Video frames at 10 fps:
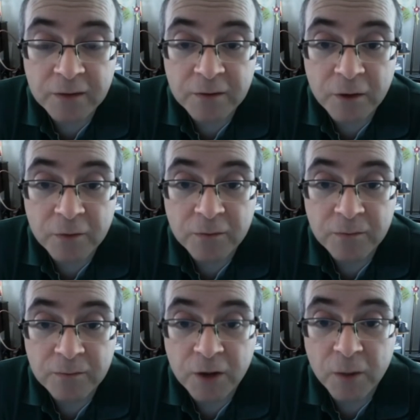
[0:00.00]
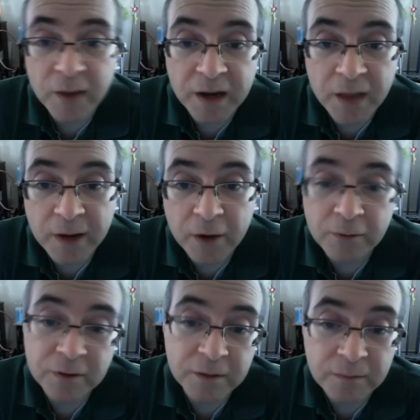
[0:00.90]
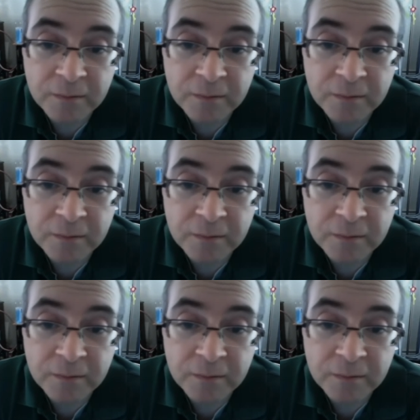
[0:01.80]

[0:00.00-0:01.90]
So if you don't mind coming out to